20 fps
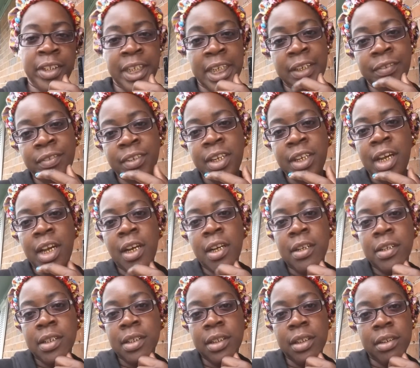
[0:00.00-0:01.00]
giving
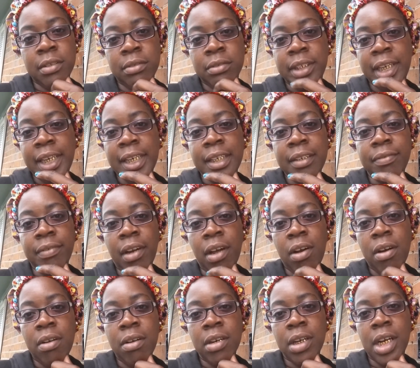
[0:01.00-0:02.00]
y'all a little daily
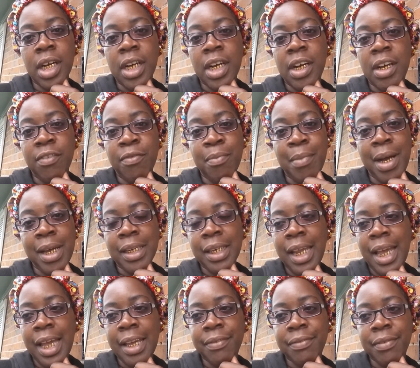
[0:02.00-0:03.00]
vlog of my
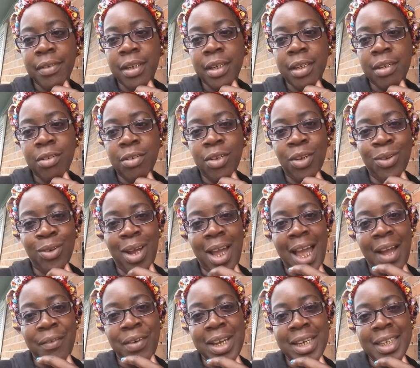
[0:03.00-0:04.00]
life and, you know,
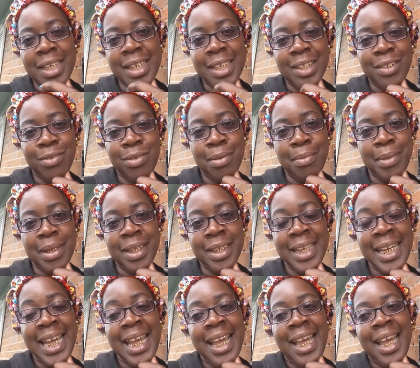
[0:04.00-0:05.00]
how I live. But
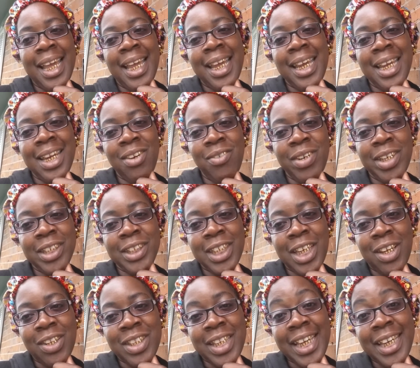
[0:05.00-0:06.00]
anyways,
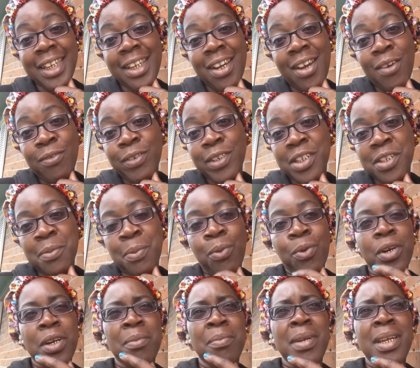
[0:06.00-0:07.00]
y'all, thank y'all for
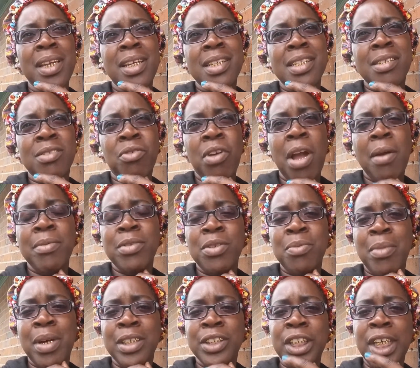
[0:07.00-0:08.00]
supporting me and subscribing to
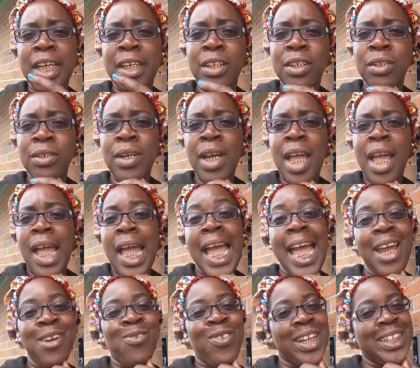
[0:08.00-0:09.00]
my channel
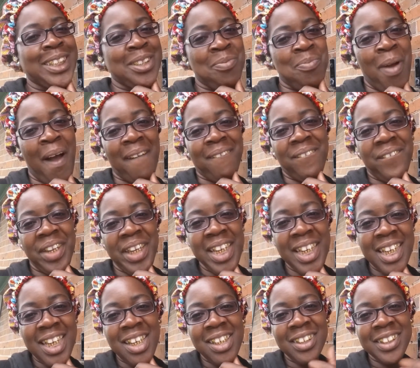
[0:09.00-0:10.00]
and watching my
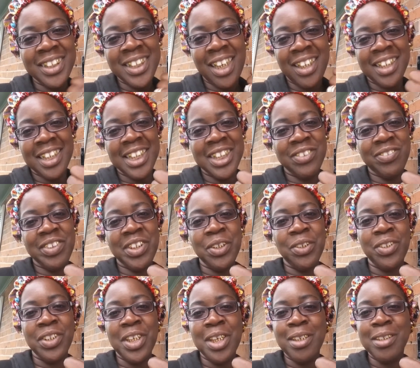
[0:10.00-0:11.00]
videos. Y'all give this video
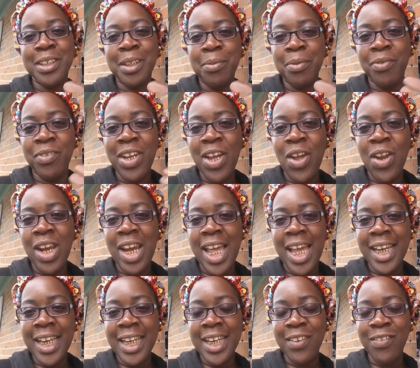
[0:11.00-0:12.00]
a thumbs up if y'all
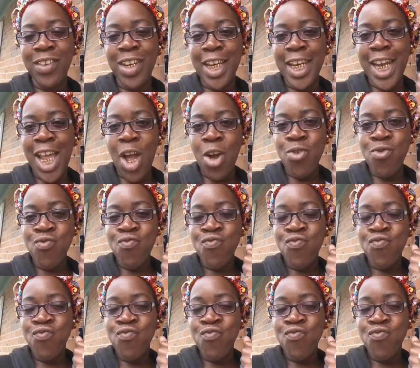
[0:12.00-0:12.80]
like it. If you don't,